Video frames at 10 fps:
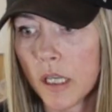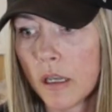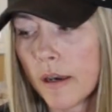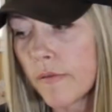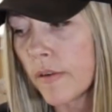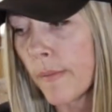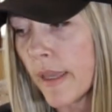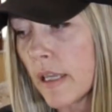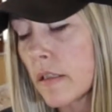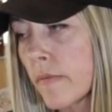they got from
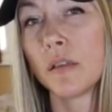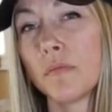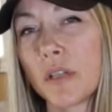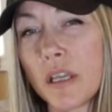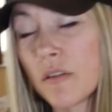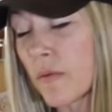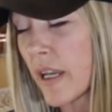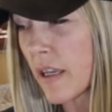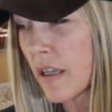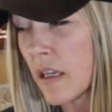it. But either
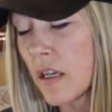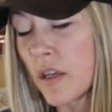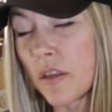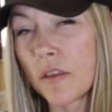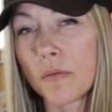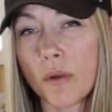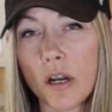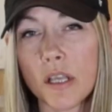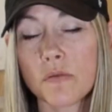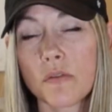way, their
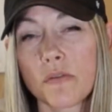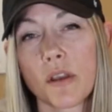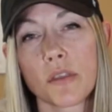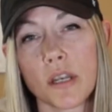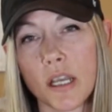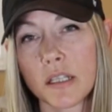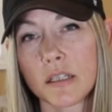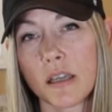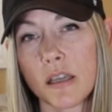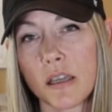bodies were found the
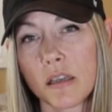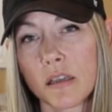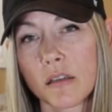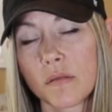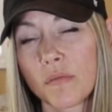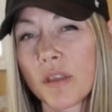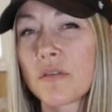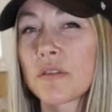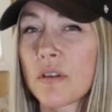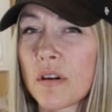next day by
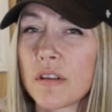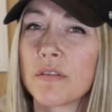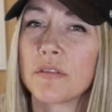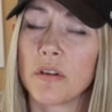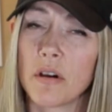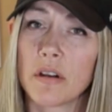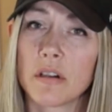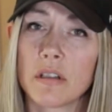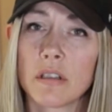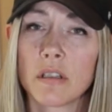their son and their daughter.